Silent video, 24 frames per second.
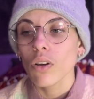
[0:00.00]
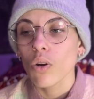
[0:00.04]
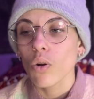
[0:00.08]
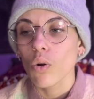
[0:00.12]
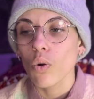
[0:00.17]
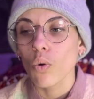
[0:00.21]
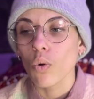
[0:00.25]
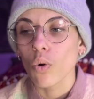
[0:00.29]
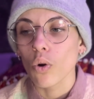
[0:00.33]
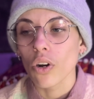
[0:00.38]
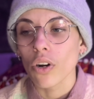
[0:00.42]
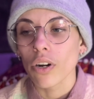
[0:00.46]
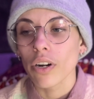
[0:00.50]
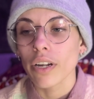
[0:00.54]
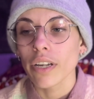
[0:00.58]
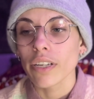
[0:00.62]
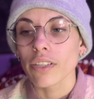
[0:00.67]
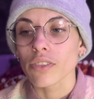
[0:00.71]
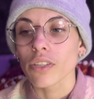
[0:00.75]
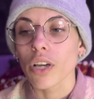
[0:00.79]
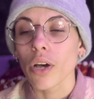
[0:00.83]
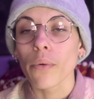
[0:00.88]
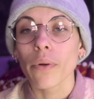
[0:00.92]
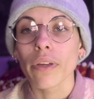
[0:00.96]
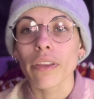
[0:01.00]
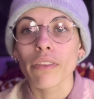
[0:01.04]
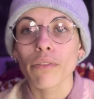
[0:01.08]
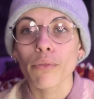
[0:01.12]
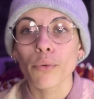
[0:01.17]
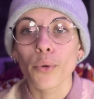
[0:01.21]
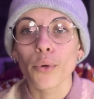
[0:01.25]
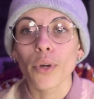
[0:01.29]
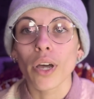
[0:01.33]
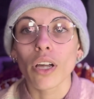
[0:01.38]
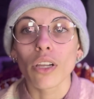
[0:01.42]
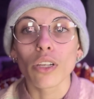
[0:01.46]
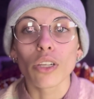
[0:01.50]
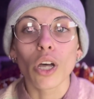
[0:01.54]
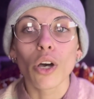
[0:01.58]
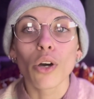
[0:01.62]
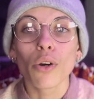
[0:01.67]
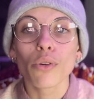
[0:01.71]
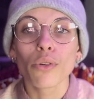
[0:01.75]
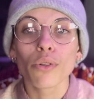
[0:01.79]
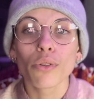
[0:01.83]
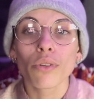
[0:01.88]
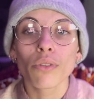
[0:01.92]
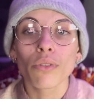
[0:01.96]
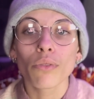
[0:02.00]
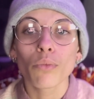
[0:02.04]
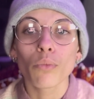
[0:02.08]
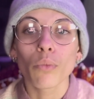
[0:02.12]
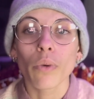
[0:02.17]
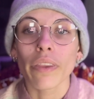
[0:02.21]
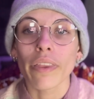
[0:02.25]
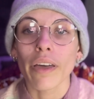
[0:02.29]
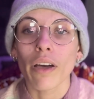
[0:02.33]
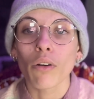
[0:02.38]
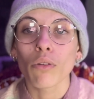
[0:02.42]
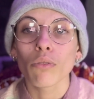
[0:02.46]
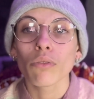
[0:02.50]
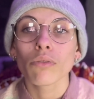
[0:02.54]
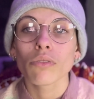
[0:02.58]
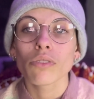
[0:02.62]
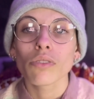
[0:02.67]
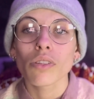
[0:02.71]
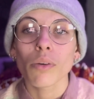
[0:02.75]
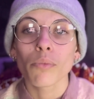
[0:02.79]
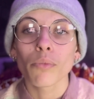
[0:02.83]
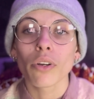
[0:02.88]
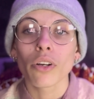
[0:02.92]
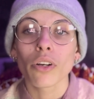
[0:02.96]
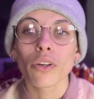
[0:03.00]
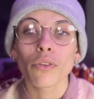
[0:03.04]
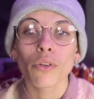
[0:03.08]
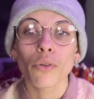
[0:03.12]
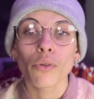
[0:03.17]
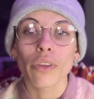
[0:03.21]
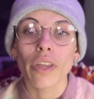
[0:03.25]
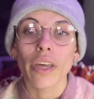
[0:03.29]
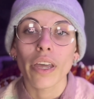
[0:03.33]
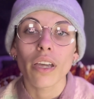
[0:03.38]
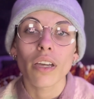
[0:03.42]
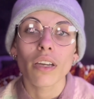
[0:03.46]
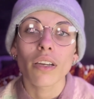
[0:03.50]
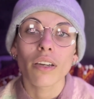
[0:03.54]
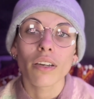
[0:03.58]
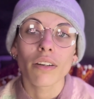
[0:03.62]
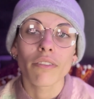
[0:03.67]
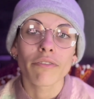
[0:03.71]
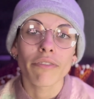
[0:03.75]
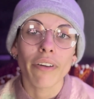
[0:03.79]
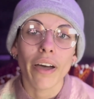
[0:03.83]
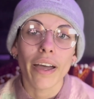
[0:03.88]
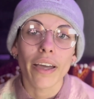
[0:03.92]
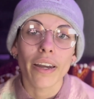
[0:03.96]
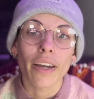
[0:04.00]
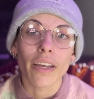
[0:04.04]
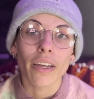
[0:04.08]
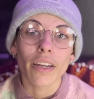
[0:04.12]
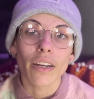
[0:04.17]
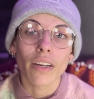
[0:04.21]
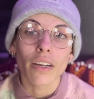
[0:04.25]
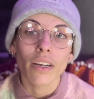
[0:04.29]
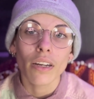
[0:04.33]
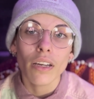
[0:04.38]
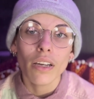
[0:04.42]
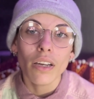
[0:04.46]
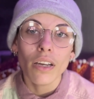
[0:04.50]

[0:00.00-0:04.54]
or is going through it alone without someone who they can confide in,